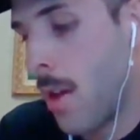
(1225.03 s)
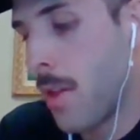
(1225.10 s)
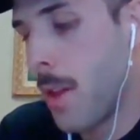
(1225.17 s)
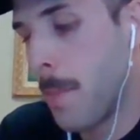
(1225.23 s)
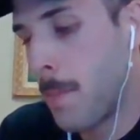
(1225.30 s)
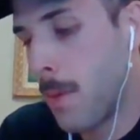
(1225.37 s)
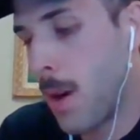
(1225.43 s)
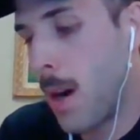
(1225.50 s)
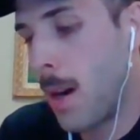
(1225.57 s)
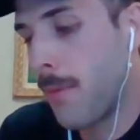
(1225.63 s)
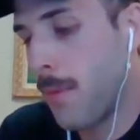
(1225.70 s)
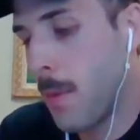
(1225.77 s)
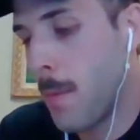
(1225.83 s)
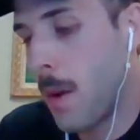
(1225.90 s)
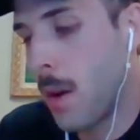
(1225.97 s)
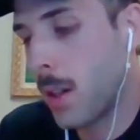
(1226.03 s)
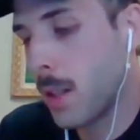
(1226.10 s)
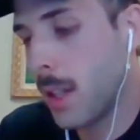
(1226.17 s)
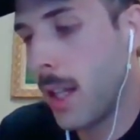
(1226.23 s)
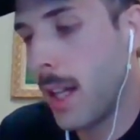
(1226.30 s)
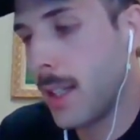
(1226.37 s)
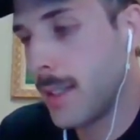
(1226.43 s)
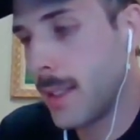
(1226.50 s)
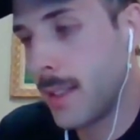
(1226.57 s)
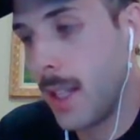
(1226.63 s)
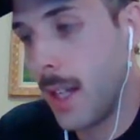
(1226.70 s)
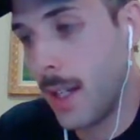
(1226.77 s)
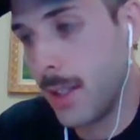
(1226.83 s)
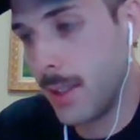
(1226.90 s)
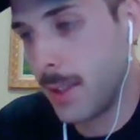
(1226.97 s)
The prompt from our class
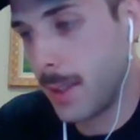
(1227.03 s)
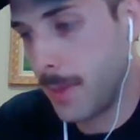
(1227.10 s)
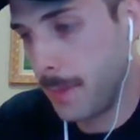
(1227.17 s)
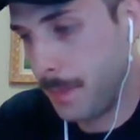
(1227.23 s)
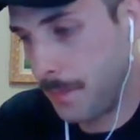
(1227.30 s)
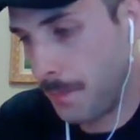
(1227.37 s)
says,